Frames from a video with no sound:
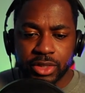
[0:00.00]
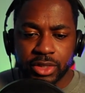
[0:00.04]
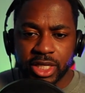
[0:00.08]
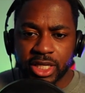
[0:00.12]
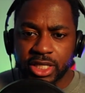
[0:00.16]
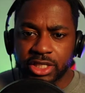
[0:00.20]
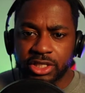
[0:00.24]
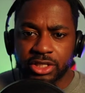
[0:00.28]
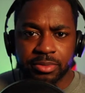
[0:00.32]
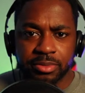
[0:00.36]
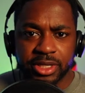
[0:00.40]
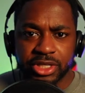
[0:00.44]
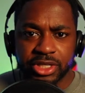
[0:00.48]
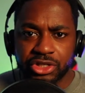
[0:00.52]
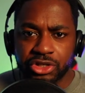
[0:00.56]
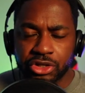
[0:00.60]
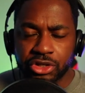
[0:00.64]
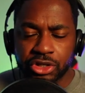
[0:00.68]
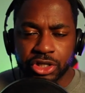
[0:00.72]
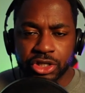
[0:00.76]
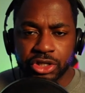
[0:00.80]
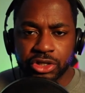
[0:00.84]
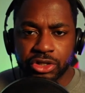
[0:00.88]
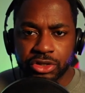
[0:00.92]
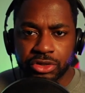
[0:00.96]
yeah, just make
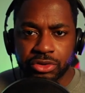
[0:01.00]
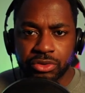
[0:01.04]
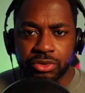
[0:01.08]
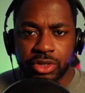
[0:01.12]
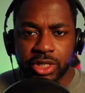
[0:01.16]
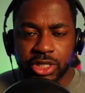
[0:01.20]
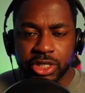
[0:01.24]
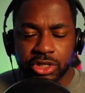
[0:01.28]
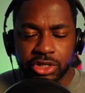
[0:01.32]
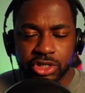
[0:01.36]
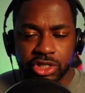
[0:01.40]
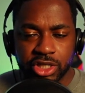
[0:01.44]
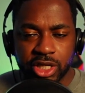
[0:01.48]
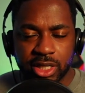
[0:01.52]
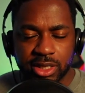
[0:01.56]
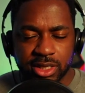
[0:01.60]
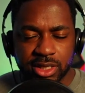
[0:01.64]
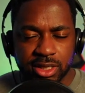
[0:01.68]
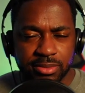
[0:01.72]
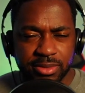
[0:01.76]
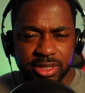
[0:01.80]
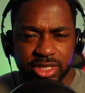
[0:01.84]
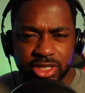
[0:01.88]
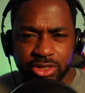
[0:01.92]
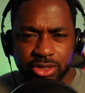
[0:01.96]
sure you're doing your job to
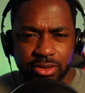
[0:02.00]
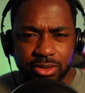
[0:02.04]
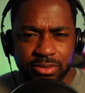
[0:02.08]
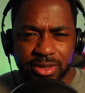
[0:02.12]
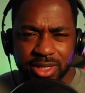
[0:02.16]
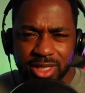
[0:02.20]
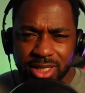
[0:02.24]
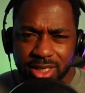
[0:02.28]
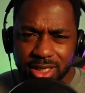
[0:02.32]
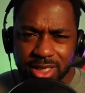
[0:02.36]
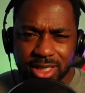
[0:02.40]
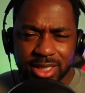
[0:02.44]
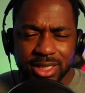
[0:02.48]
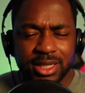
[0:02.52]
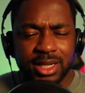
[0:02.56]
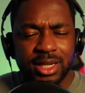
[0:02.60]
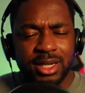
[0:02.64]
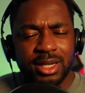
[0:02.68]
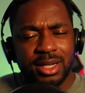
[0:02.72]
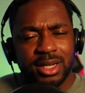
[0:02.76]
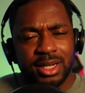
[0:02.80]
the best of your ability.